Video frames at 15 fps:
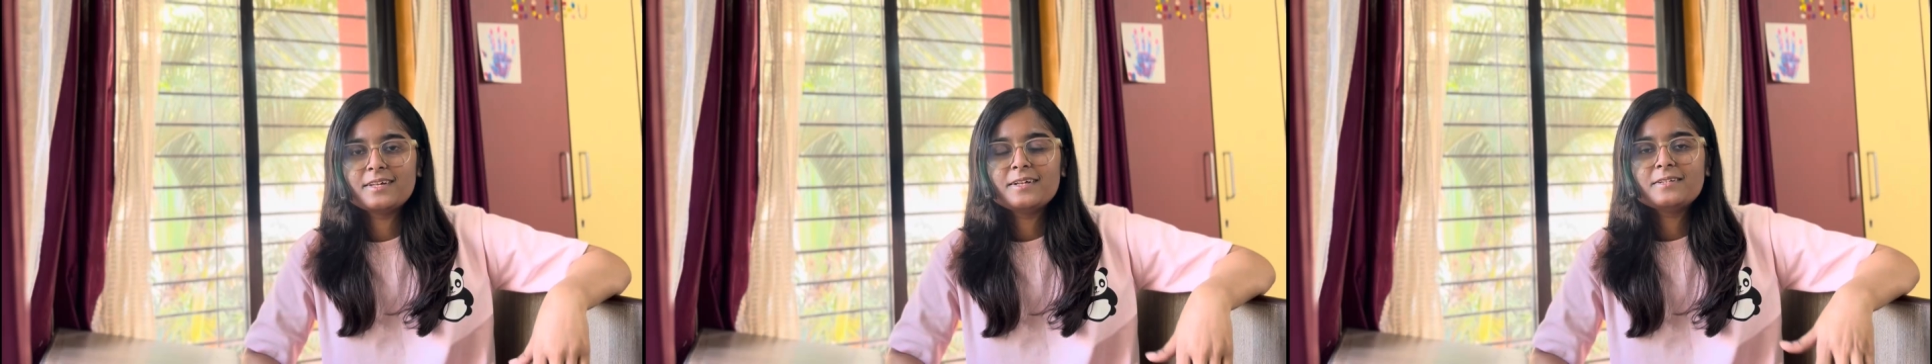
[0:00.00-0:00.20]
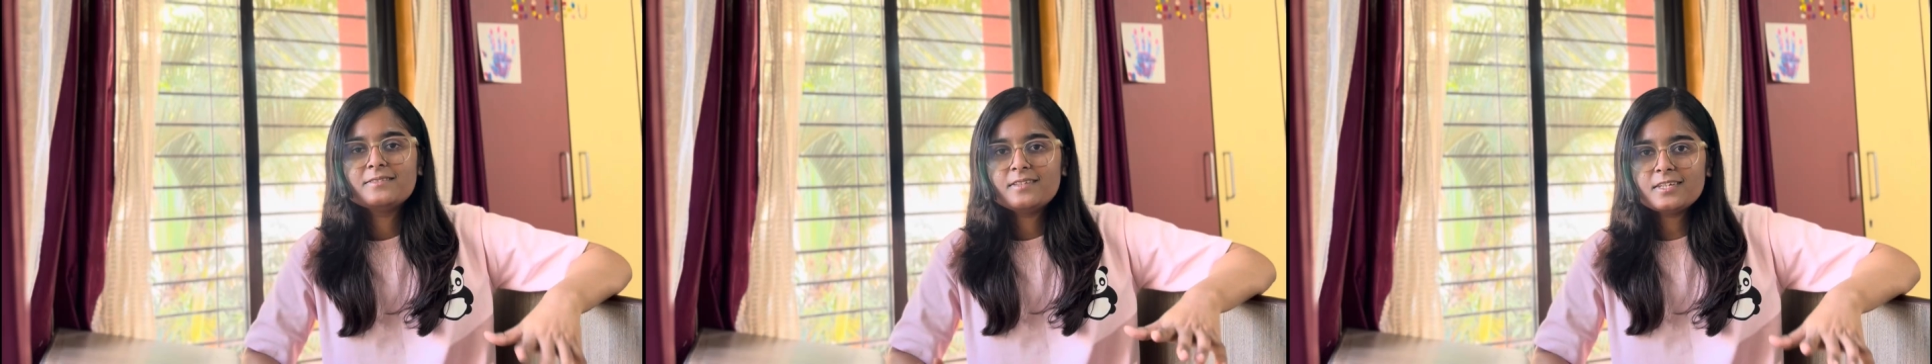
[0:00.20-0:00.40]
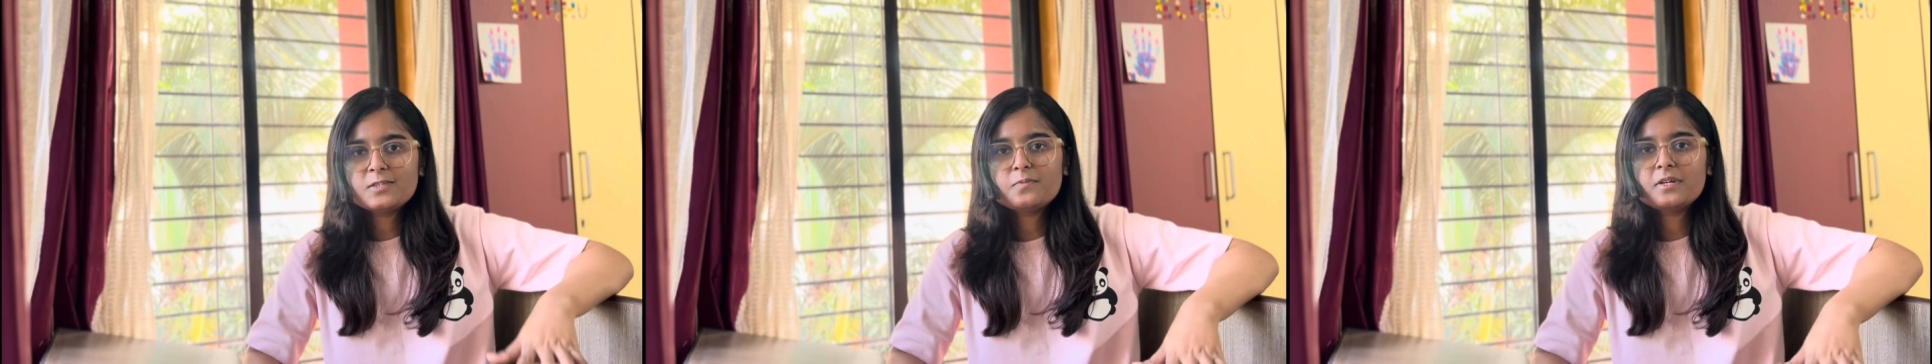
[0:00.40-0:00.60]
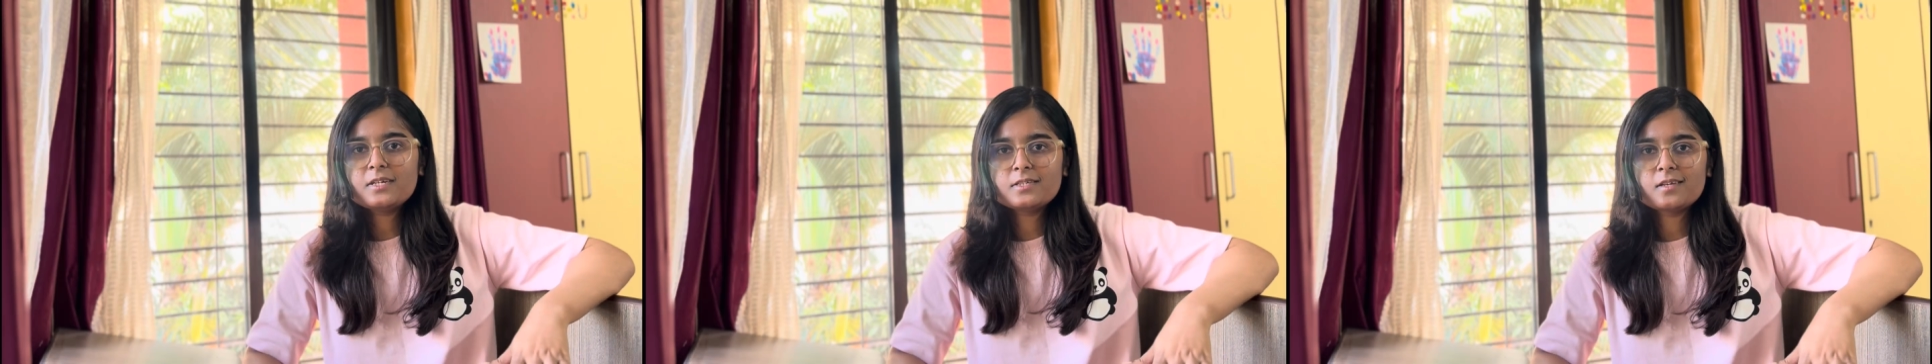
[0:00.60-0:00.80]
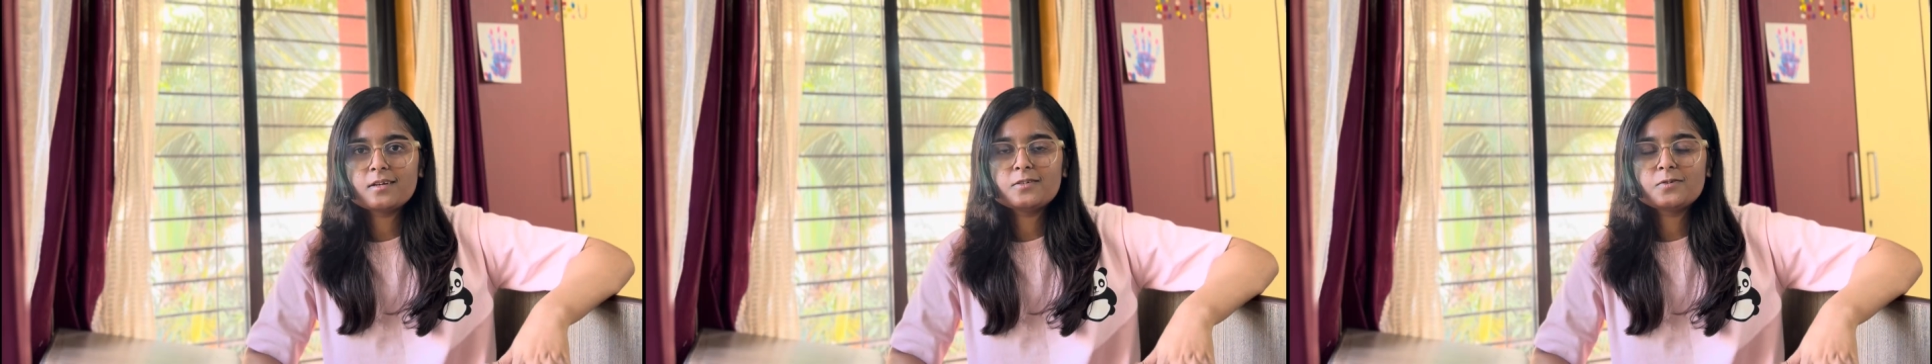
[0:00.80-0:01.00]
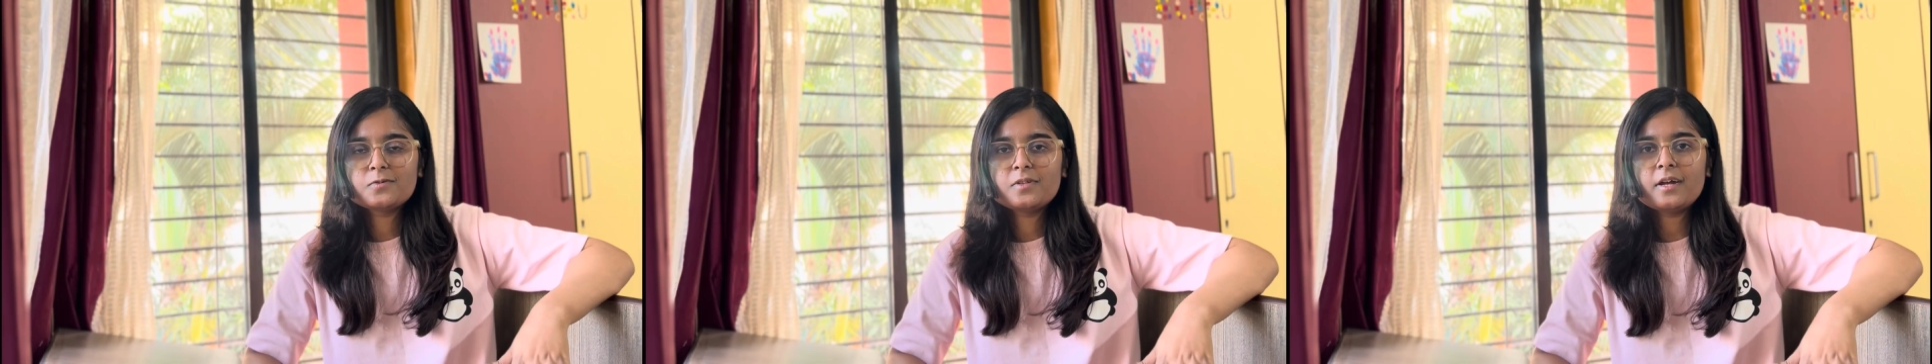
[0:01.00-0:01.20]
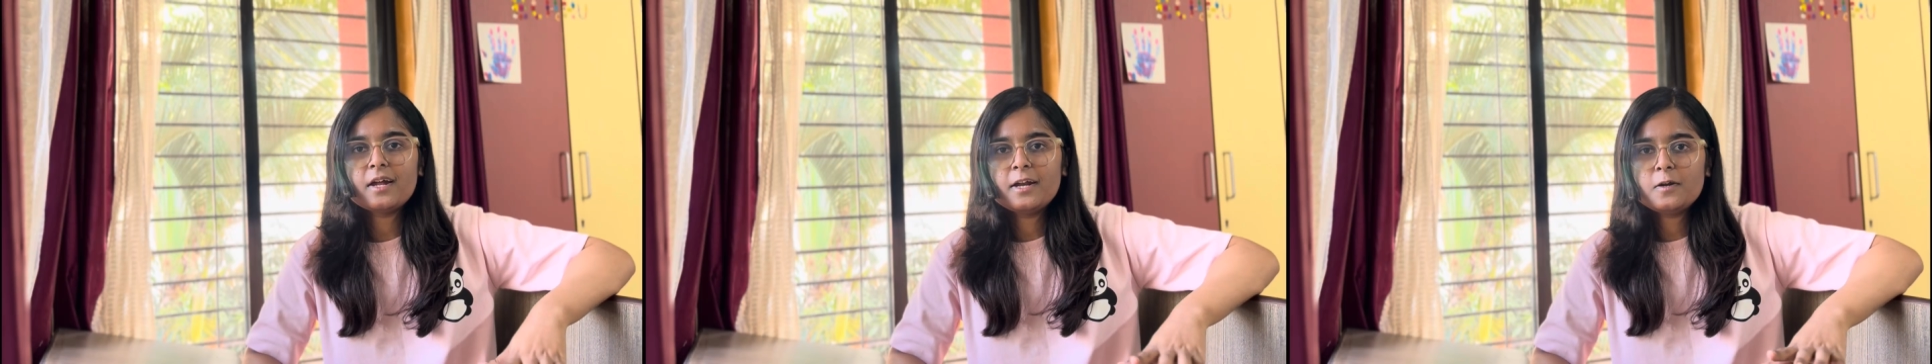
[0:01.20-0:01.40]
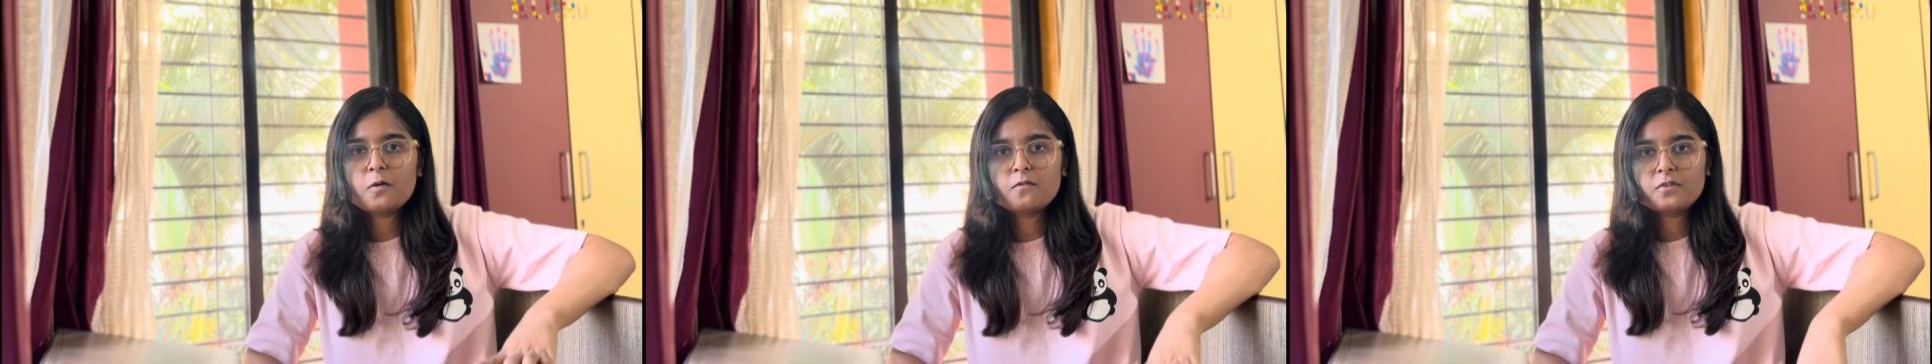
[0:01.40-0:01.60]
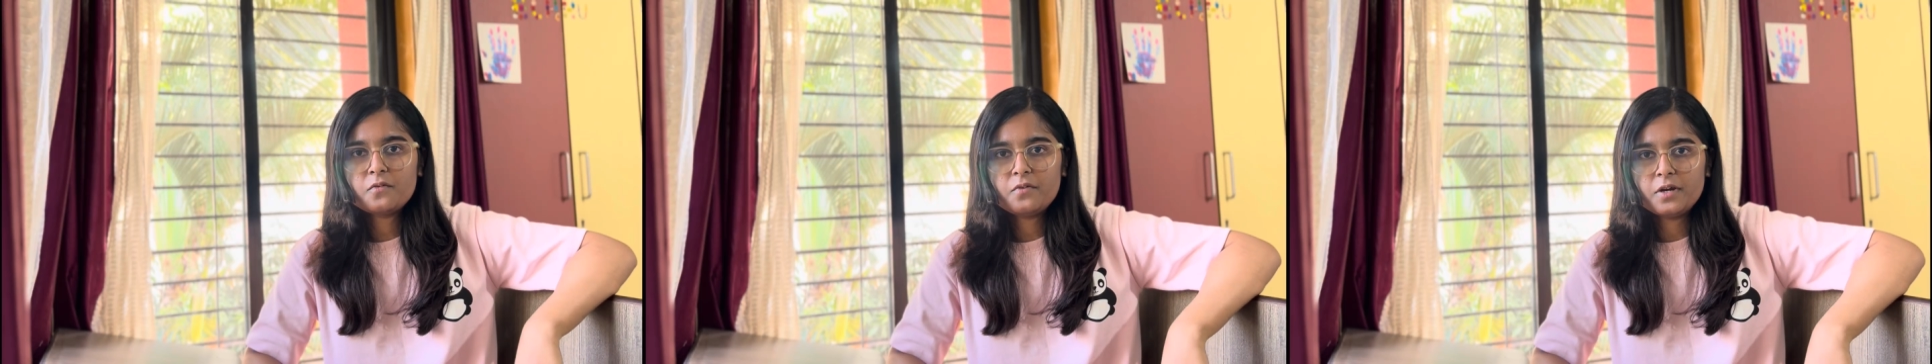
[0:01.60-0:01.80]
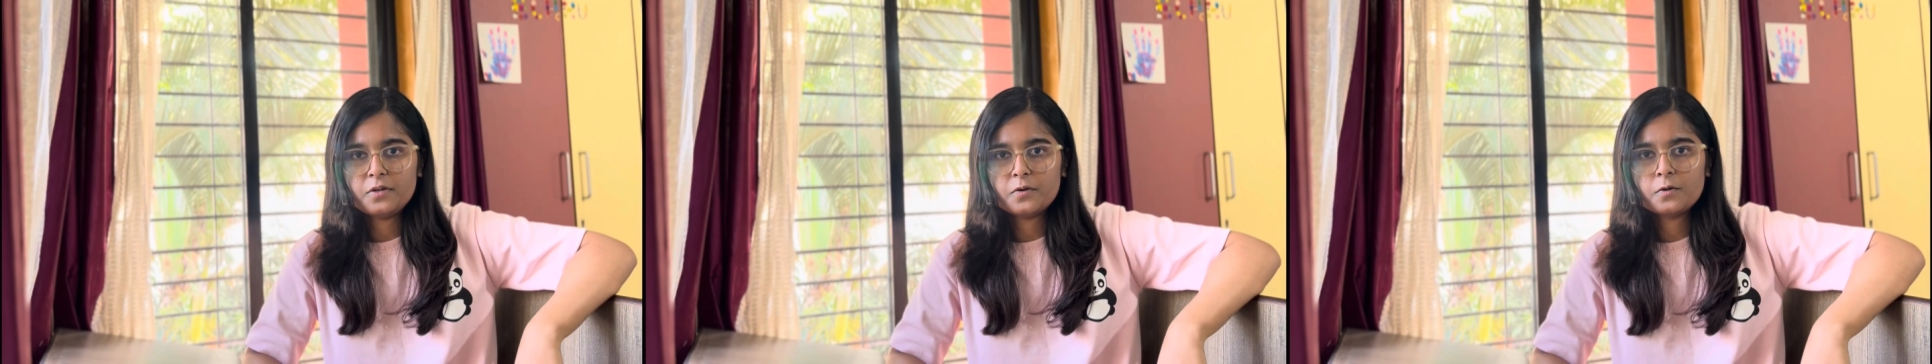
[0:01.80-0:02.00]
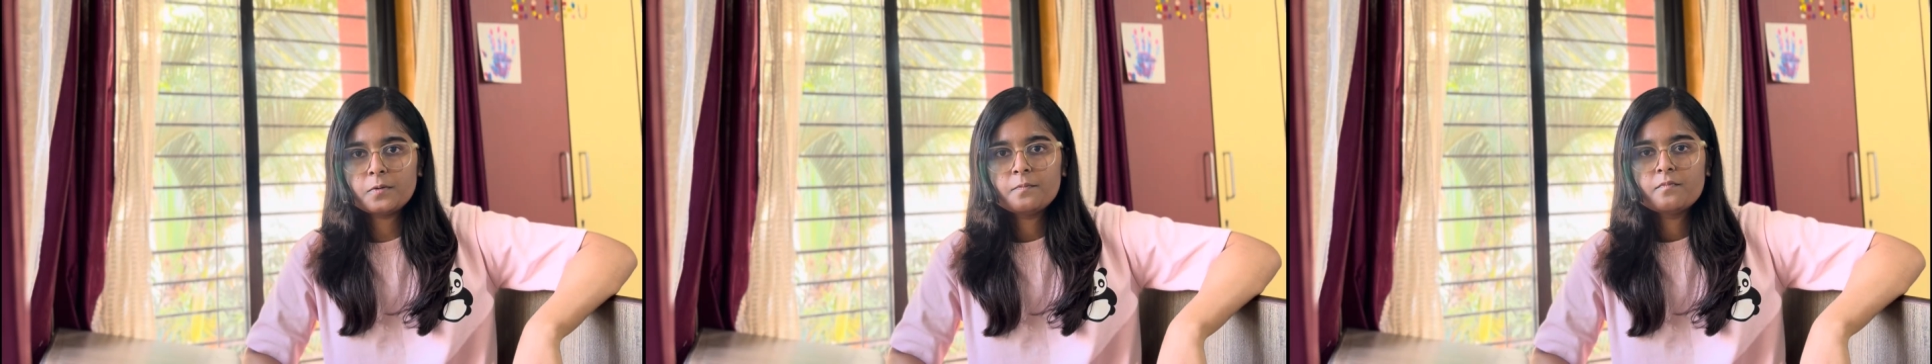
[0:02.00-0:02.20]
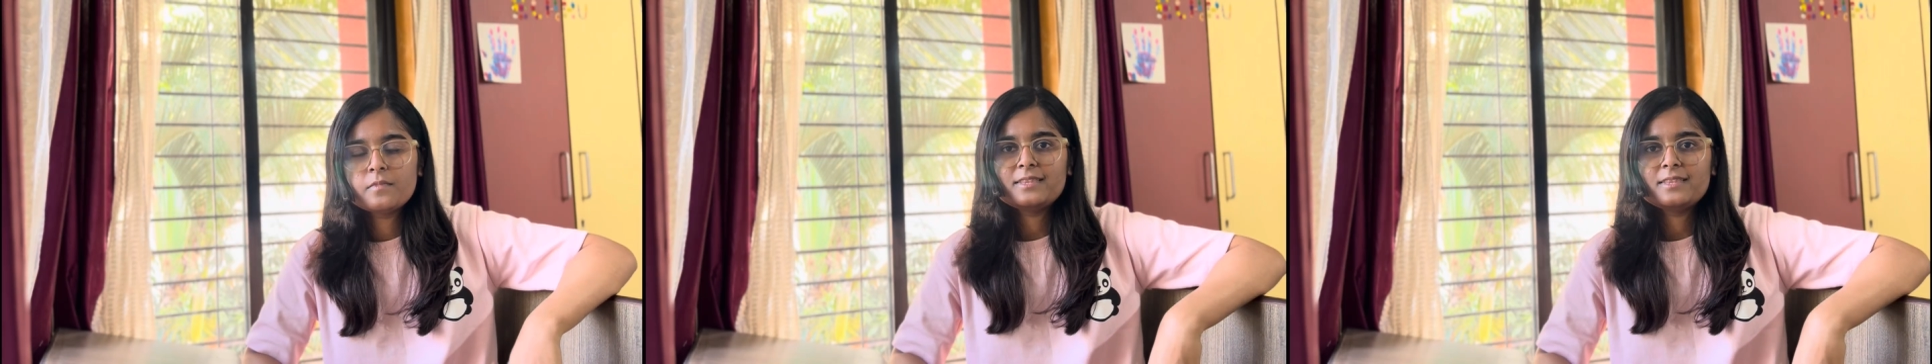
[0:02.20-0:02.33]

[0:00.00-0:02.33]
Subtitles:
This brings us to the end of the video.